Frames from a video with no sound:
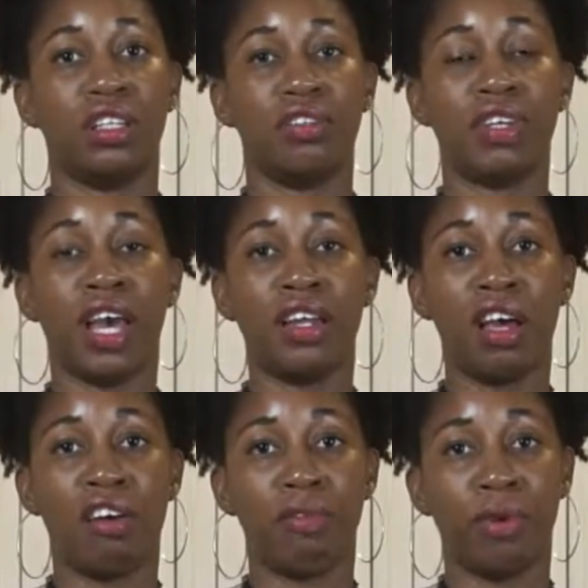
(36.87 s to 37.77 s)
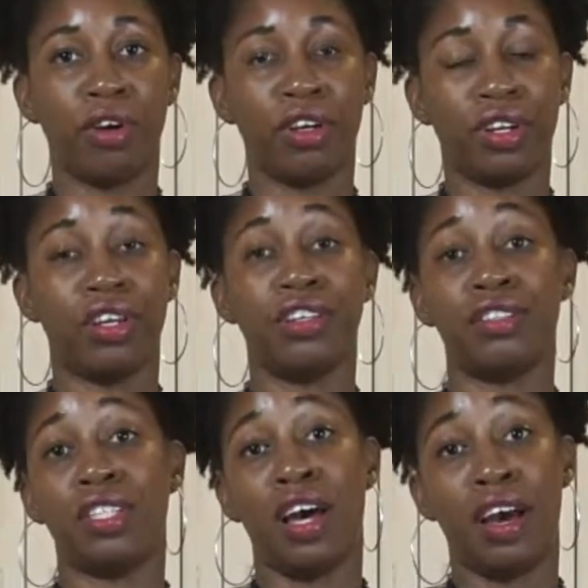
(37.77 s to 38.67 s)
Gotten off work, you're
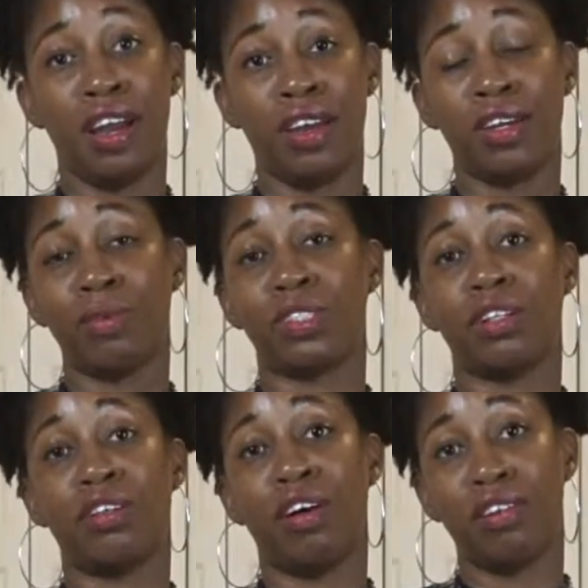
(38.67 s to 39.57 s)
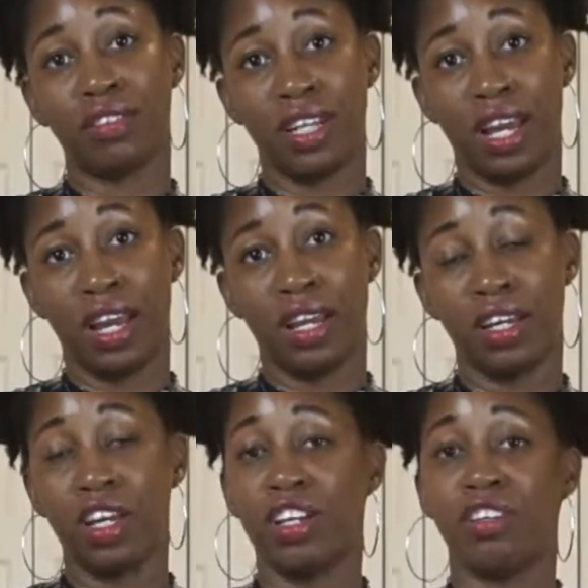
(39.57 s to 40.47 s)
tired, it was a long day.
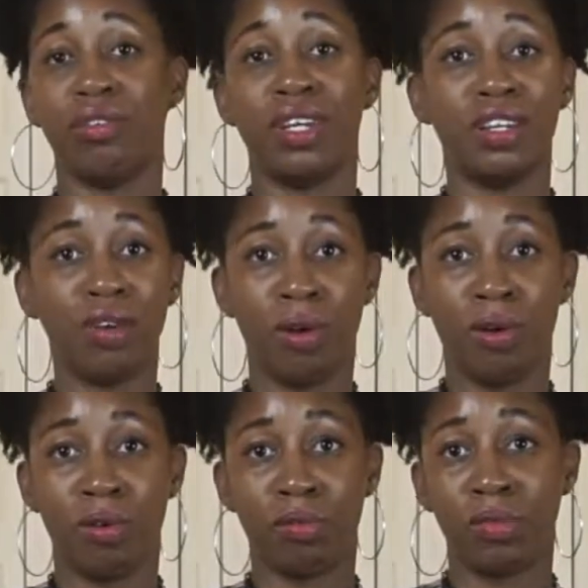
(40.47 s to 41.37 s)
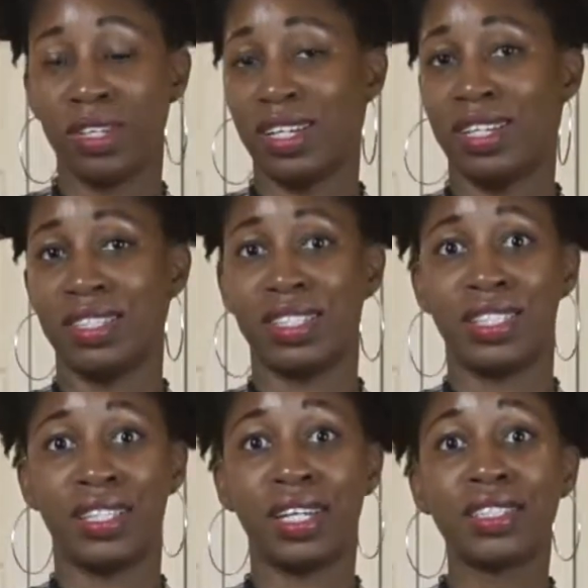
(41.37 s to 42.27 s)
You get home, it's
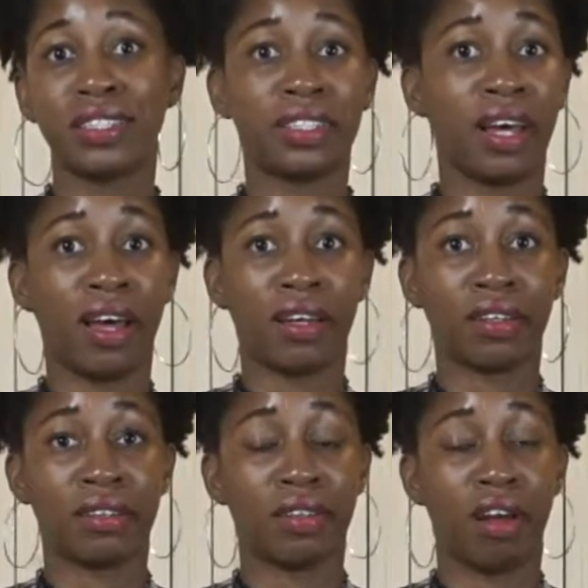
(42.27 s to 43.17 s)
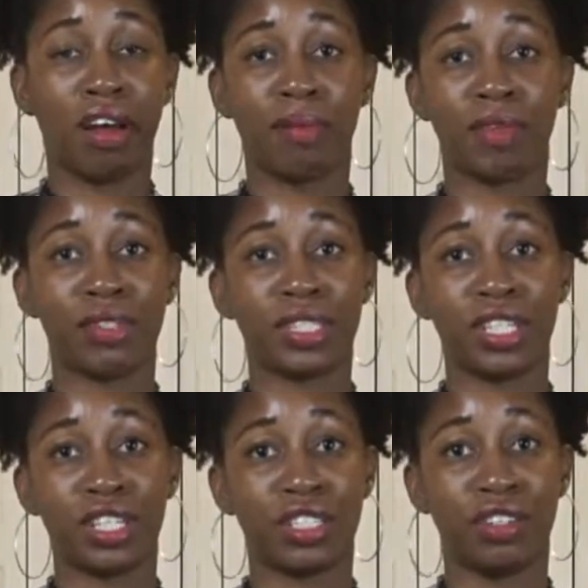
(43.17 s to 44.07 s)
6 o'clock, almost
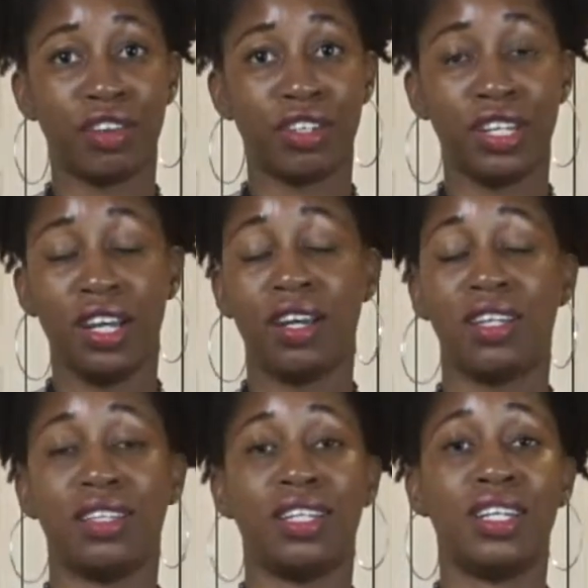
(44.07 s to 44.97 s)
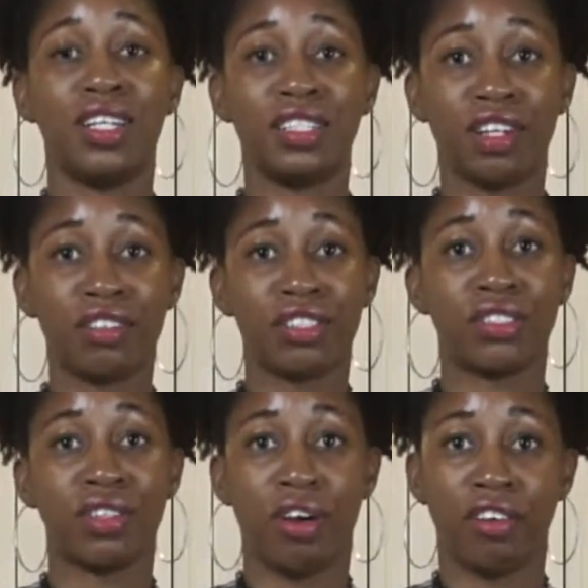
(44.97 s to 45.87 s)
6:30. The kids are
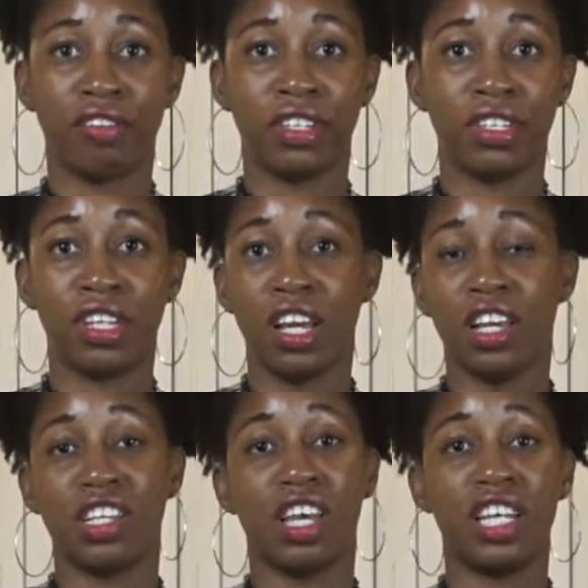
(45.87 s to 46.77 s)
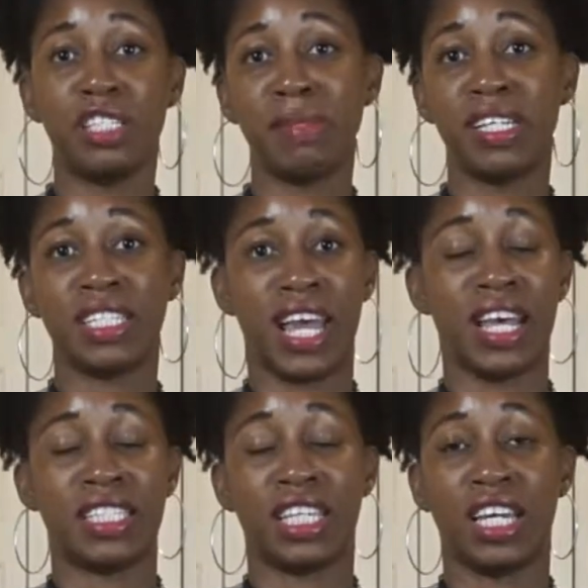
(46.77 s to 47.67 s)
starving. Your husband is
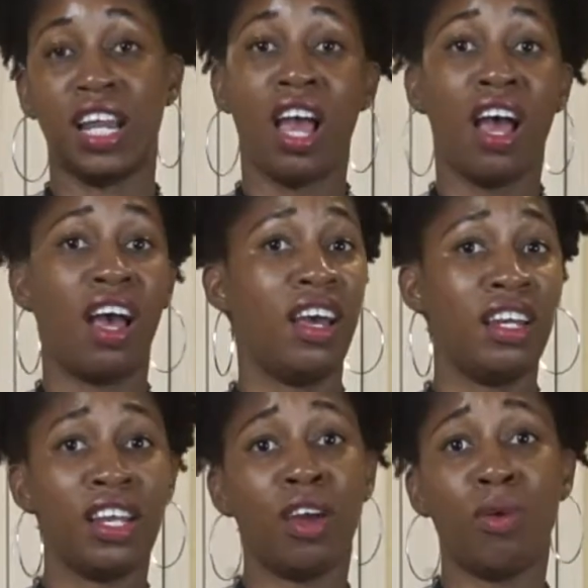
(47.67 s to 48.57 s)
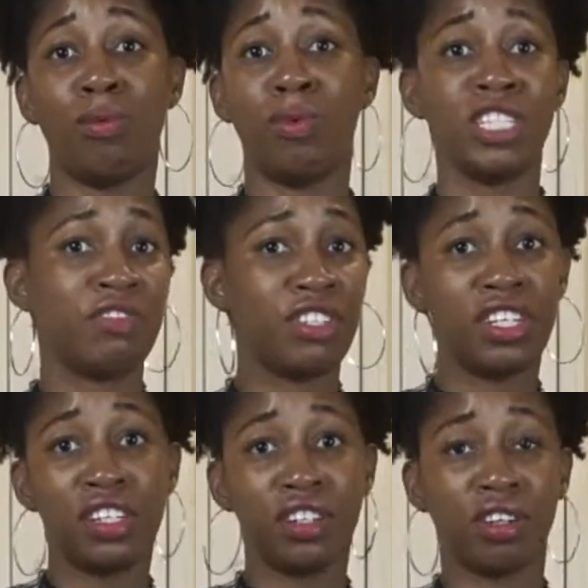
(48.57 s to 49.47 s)
asking, honey, what's for
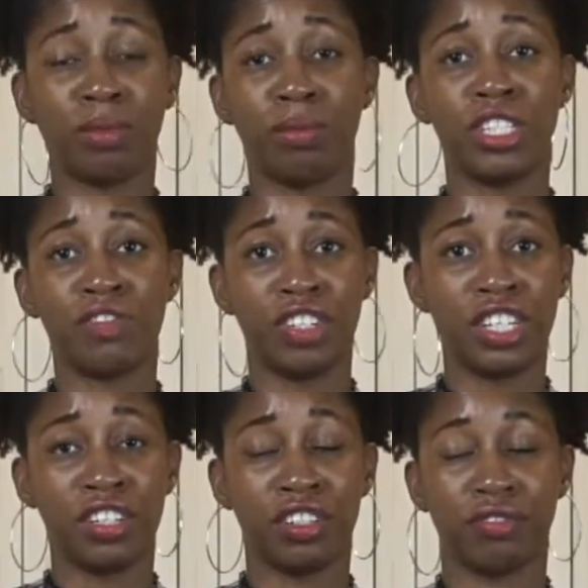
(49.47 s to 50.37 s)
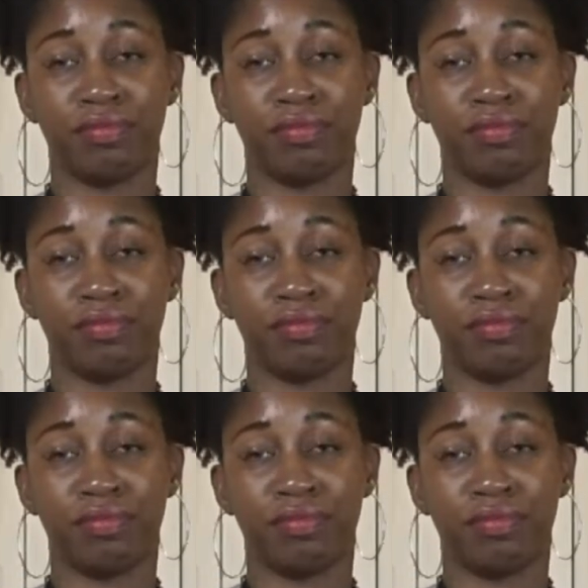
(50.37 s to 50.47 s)
dinner? What's for dinner?